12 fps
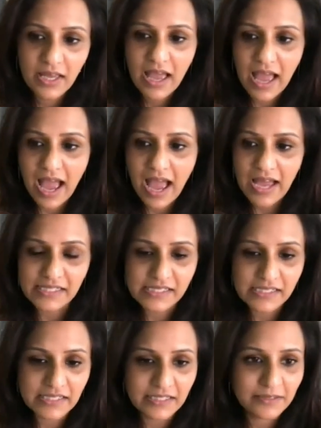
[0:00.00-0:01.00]
Right.
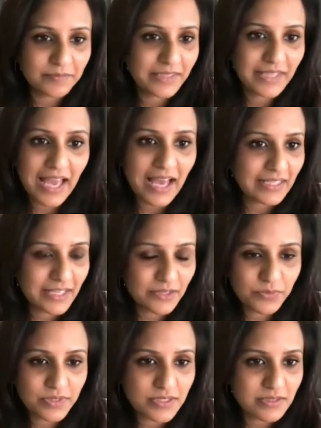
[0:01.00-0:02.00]
And that
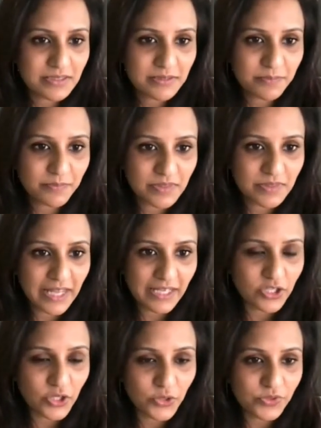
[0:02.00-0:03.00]
was like a
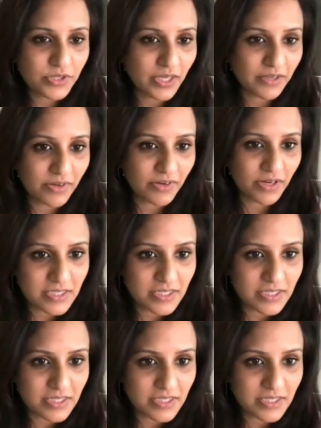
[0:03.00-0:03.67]
huge thing for us.